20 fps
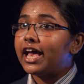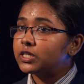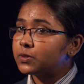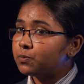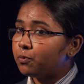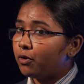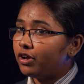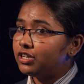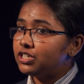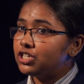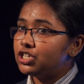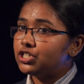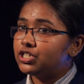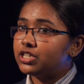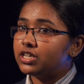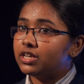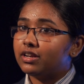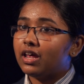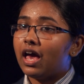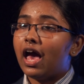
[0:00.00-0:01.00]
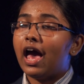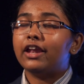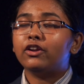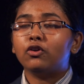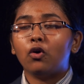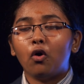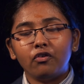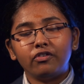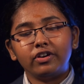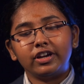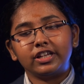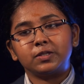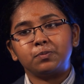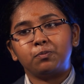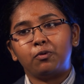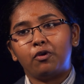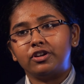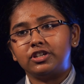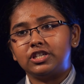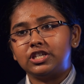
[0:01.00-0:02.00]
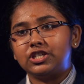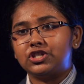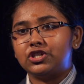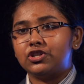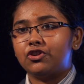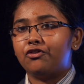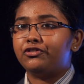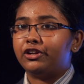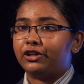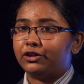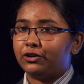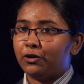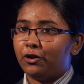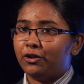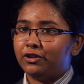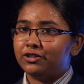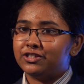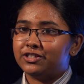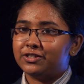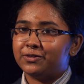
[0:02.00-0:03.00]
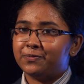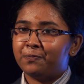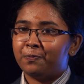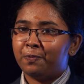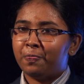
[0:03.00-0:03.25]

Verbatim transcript: exploitation and overexploitation of technology.